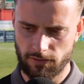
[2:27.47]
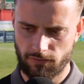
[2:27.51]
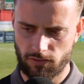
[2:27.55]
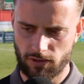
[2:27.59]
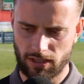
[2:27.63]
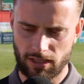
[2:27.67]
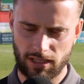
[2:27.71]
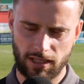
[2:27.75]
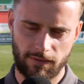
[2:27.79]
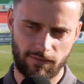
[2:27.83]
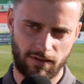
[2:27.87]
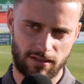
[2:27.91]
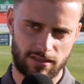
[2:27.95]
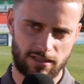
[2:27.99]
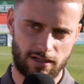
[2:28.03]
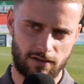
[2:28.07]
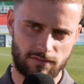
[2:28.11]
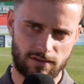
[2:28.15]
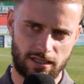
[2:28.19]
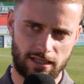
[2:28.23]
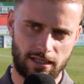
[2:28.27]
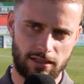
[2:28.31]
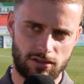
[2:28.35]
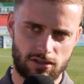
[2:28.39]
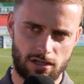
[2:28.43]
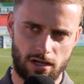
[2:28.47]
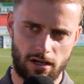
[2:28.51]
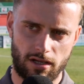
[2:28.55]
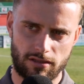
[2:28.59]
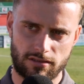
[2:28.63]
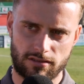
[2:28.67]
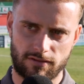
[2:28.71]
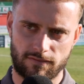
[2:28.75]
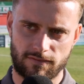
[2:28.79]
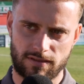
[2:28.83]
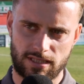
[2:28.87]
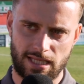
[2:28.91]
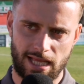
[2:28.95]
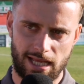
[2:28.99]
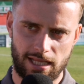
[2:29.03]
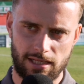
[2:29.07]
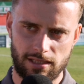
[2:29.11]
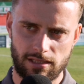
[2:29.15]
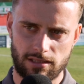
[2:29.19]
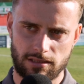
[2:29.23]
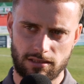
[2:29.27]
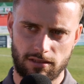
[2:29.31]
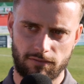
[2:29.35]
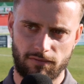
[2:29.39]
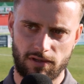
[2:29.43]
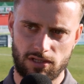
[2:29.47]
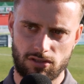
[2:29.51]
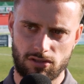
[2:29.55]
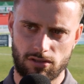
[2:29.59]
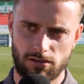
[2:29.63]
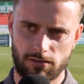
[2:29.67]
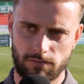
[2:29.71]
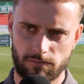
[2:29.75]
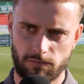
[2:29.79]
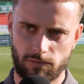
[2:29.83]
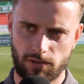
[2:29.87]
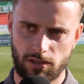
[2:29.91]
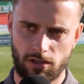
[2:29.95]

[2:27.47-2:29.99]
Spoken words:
if we're going to give ourselves any chance of staying in this division,